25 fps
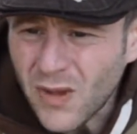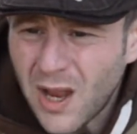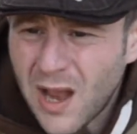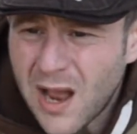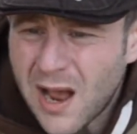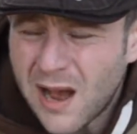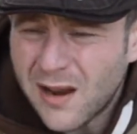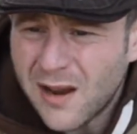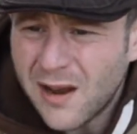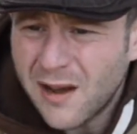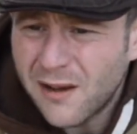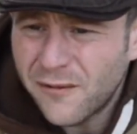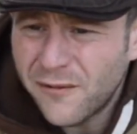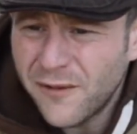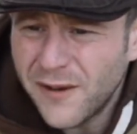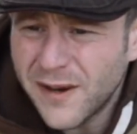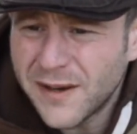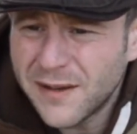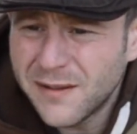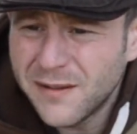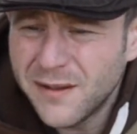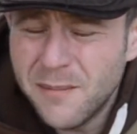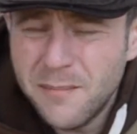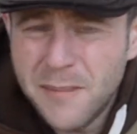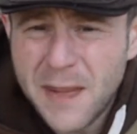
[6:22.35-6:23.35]
And I
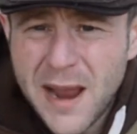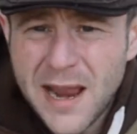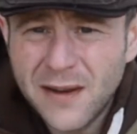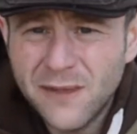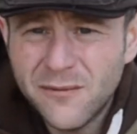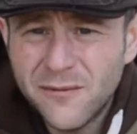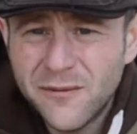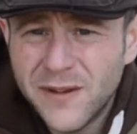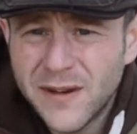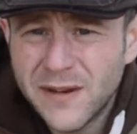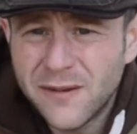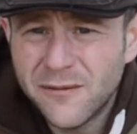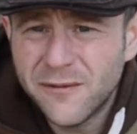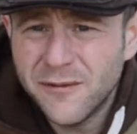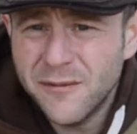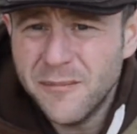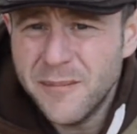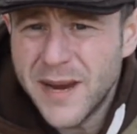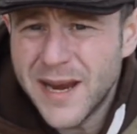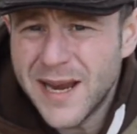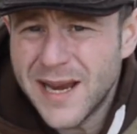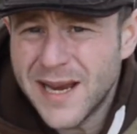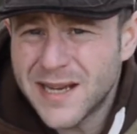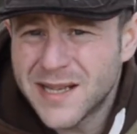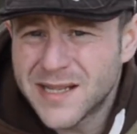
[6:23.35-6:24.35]
think the main thing for
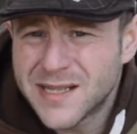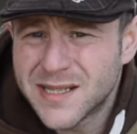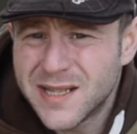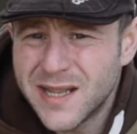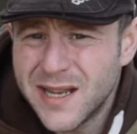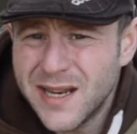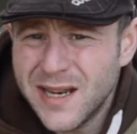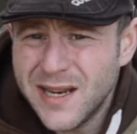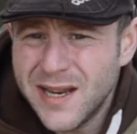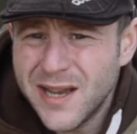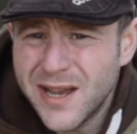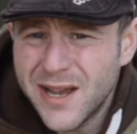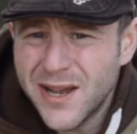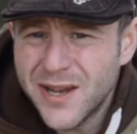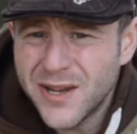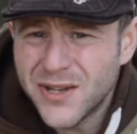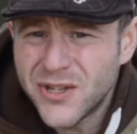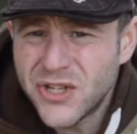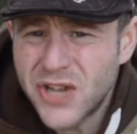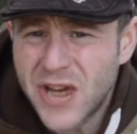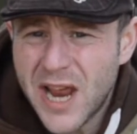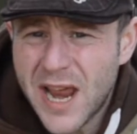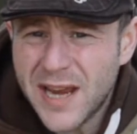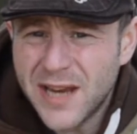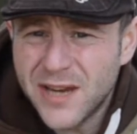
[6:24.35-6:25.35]
me is the
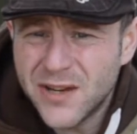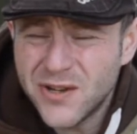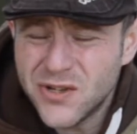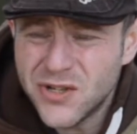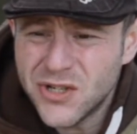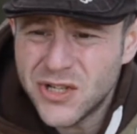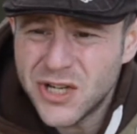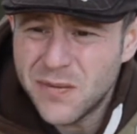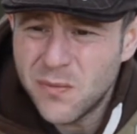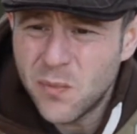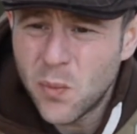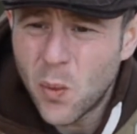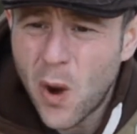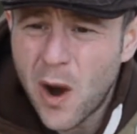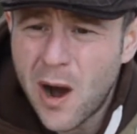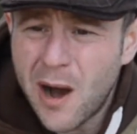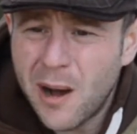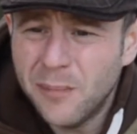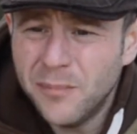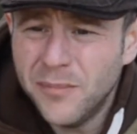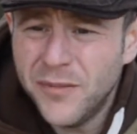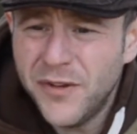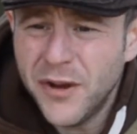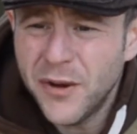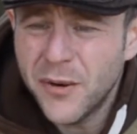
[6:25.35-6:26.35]
change in what
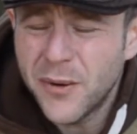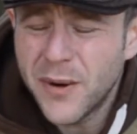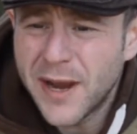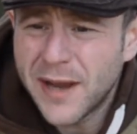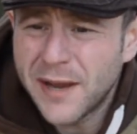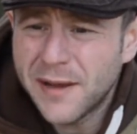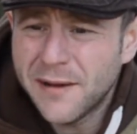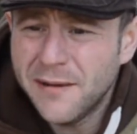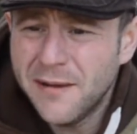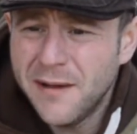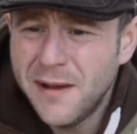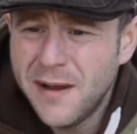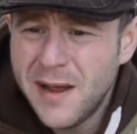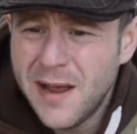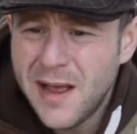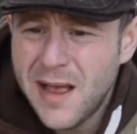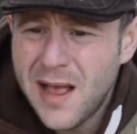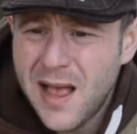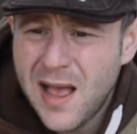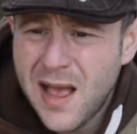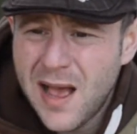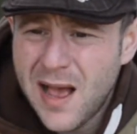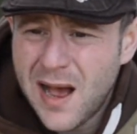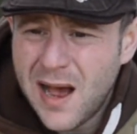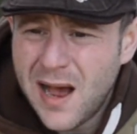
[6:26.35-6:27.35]
I'm doing.
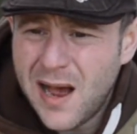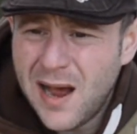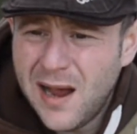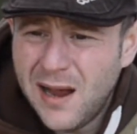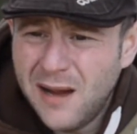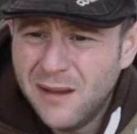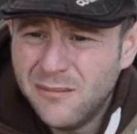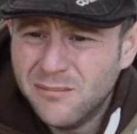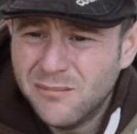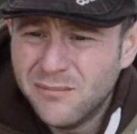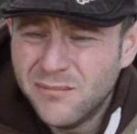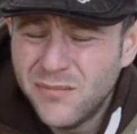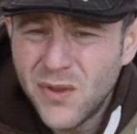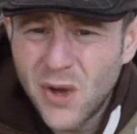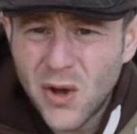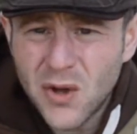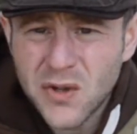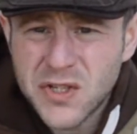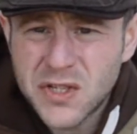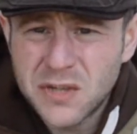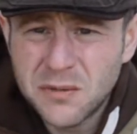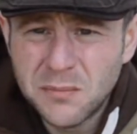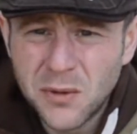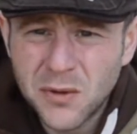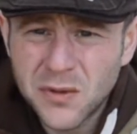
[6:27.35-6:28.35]
Not
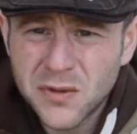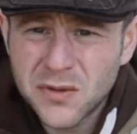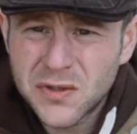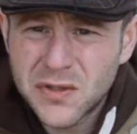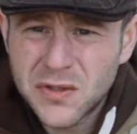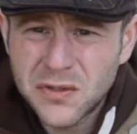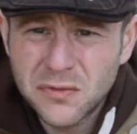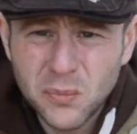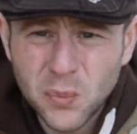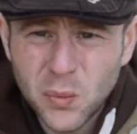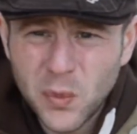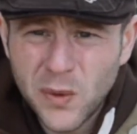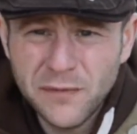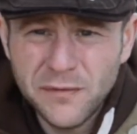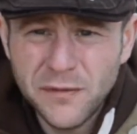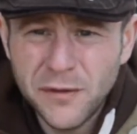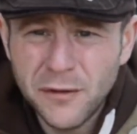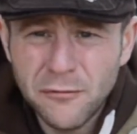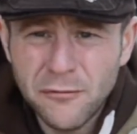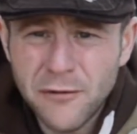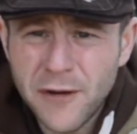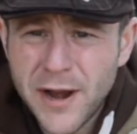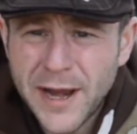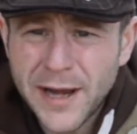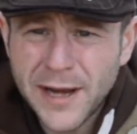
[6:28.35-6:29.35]
so much with
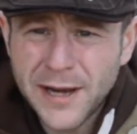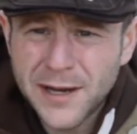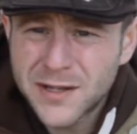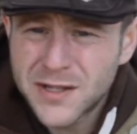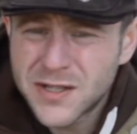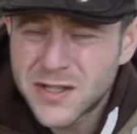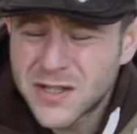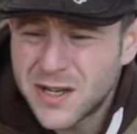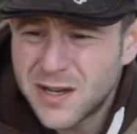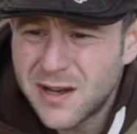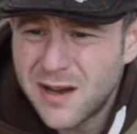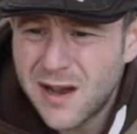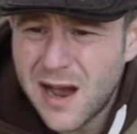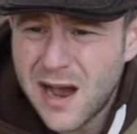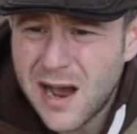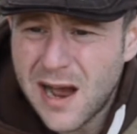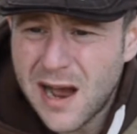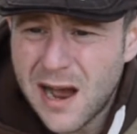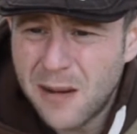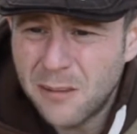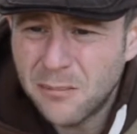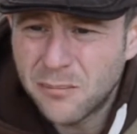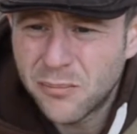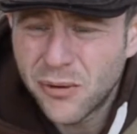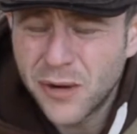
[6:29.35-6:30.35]
the rigs.
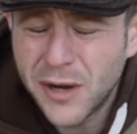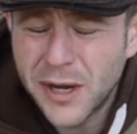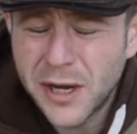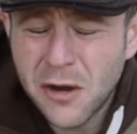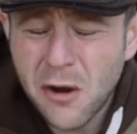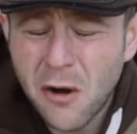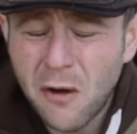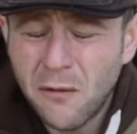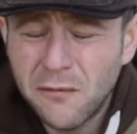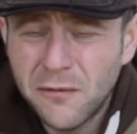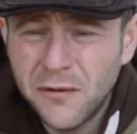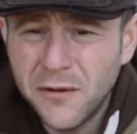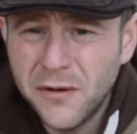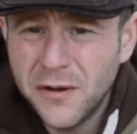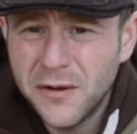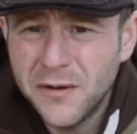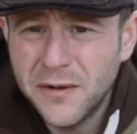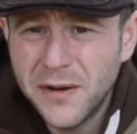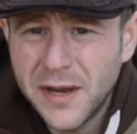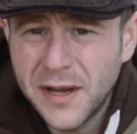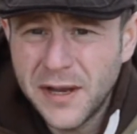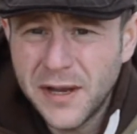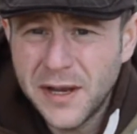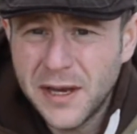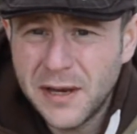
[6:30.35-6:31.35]
I'm pretty
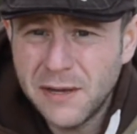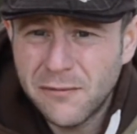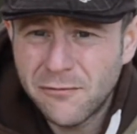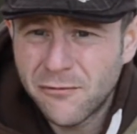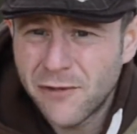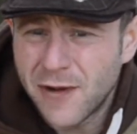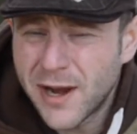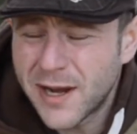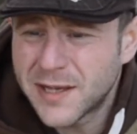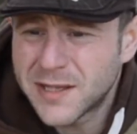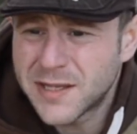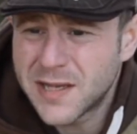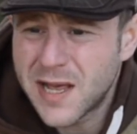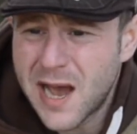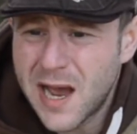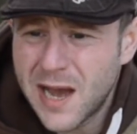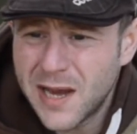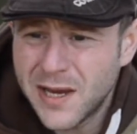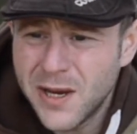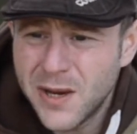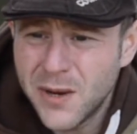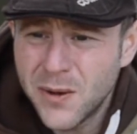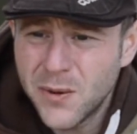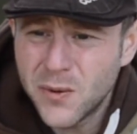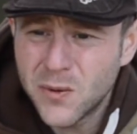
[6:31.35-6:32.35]
confident in the rigs that I
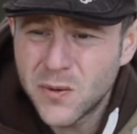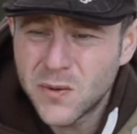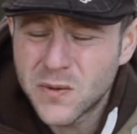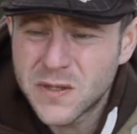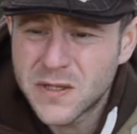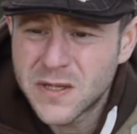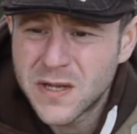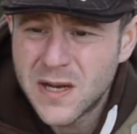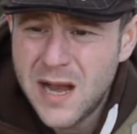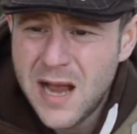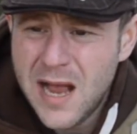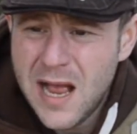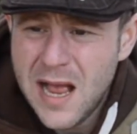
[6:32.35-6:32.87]
use.